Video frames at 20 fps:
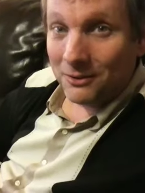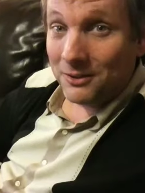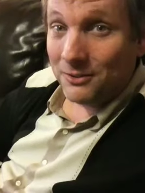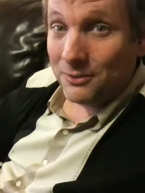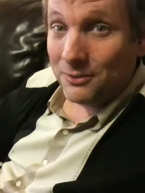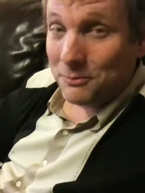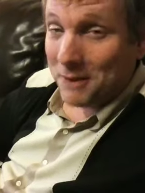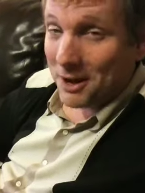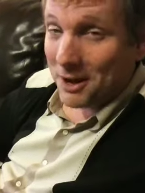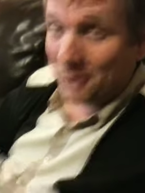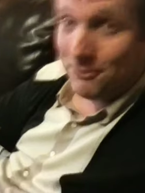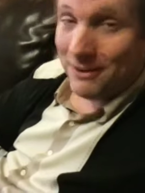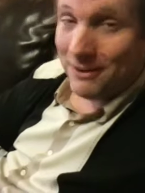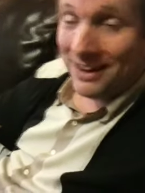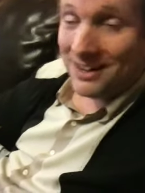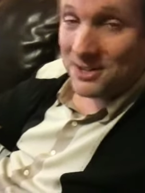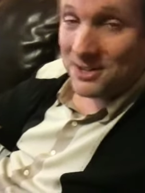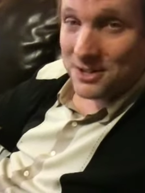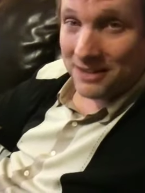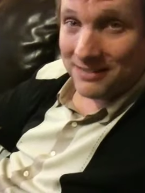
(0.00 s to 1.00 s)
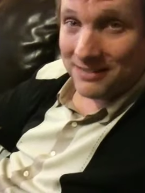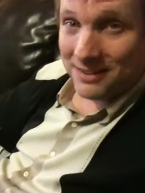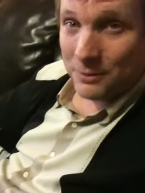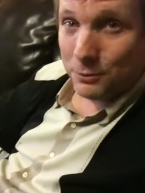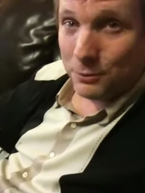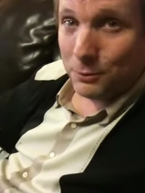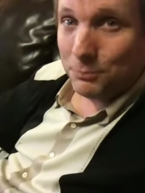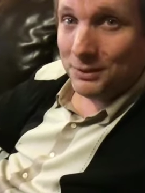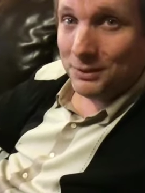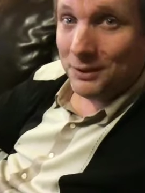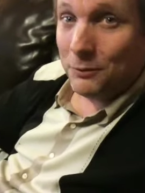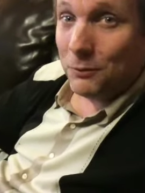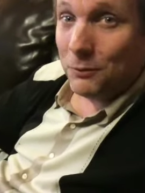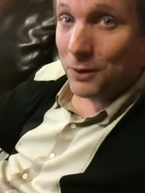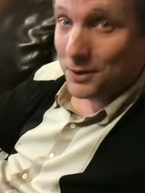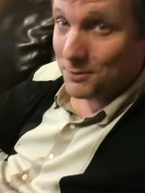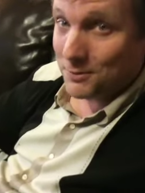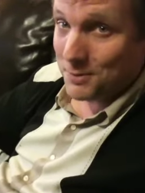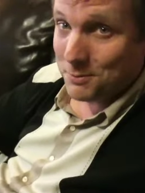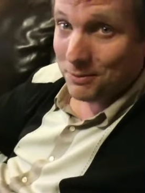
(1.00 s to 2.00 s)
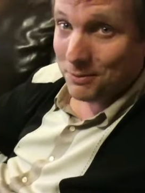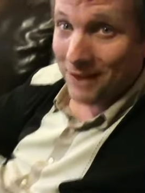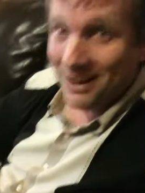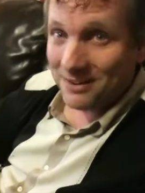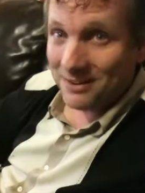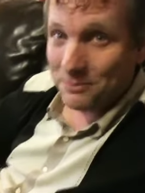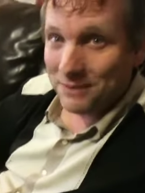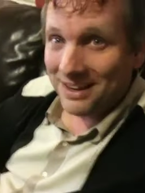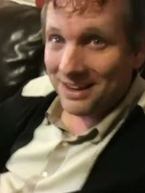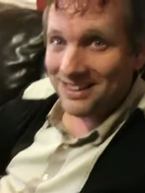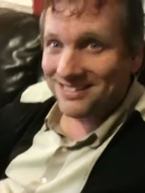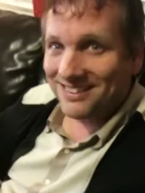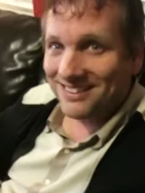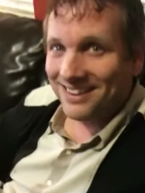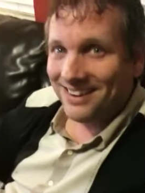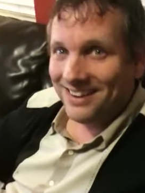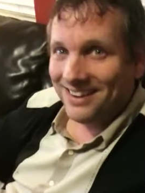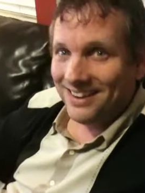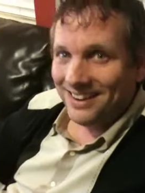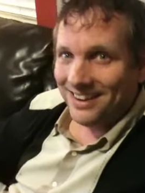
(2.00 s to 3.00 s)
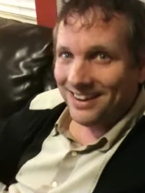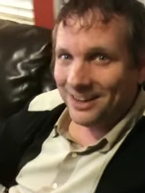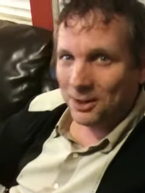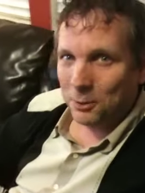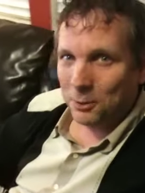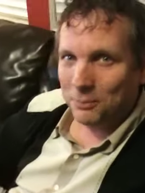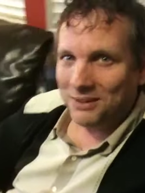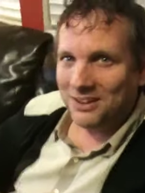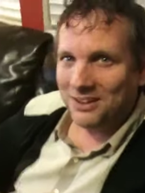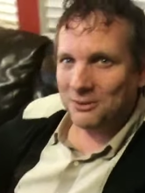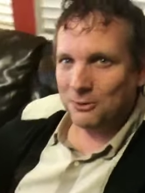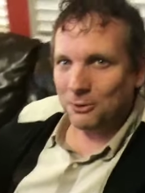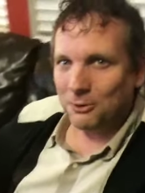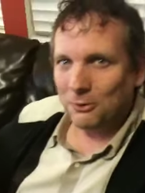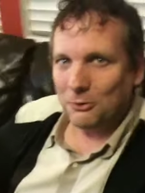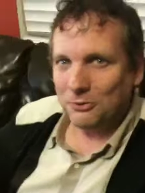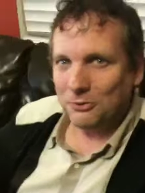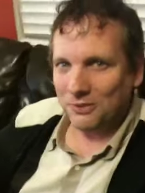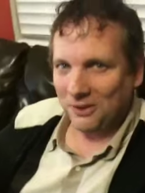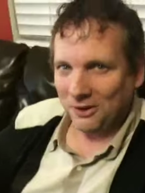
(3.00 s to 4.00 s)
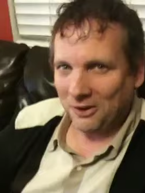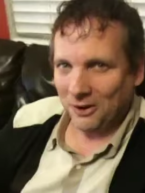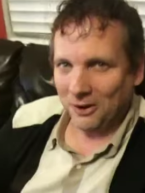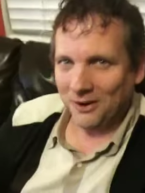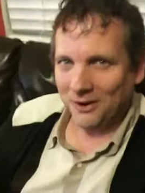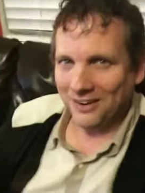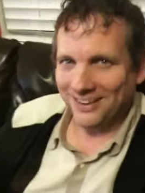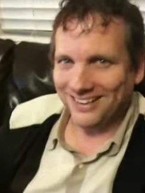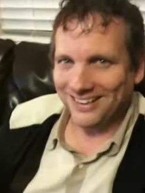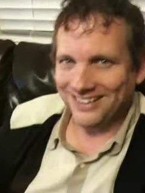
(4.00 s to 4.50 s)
As a matter of fact, Jesse will be one of the bridesmaids, and I'll be introducing her.